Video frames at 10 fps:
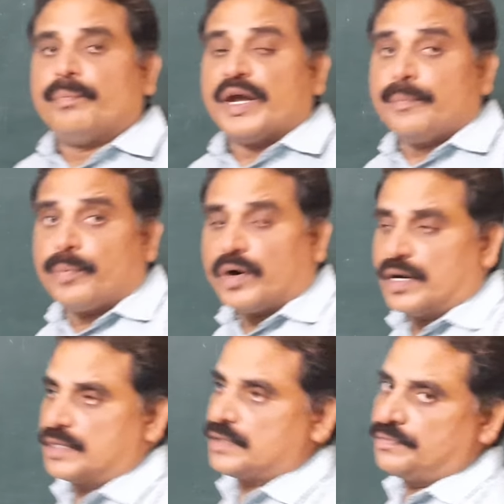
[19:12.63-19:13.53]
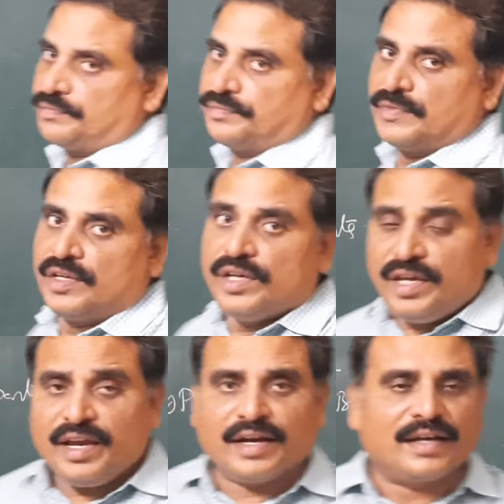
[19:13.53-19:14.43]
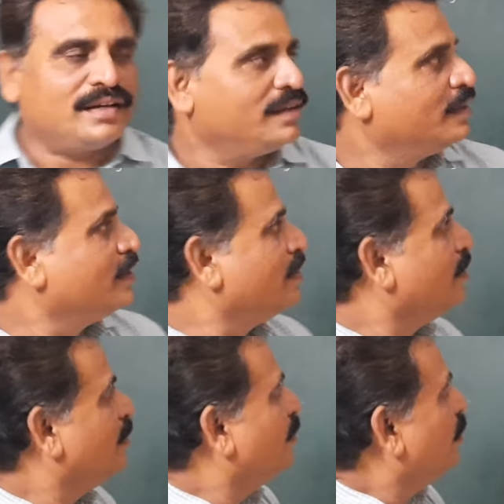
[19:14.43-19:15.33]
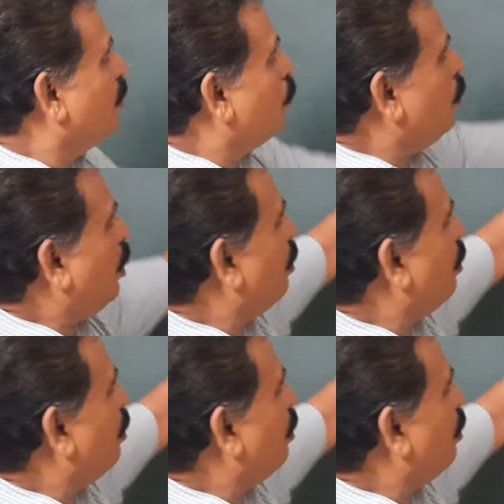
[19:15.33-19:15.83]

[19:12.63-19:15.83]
by parts. Here we are